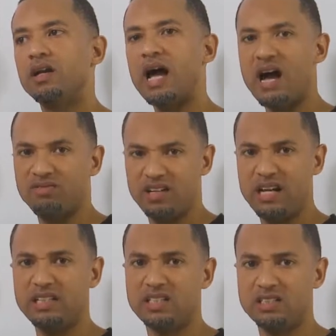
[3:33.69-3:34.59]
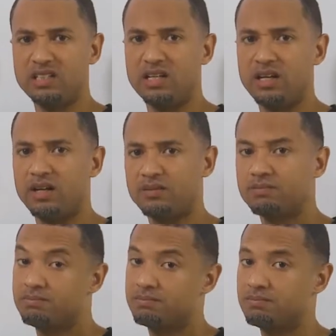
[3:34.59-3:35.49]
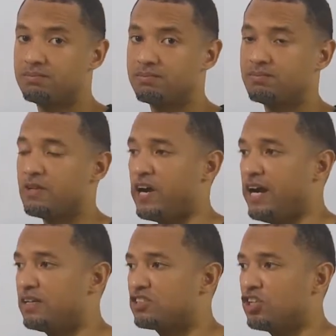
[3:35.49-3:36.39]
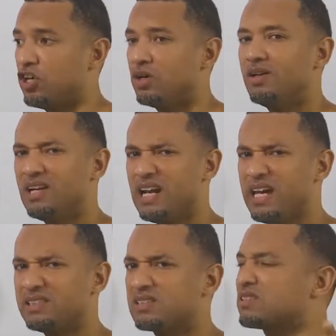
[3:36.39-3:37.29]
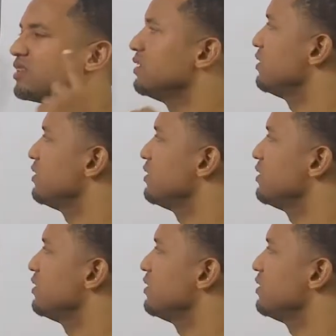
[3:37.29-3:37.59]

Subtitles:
have letters in there. All right, so let's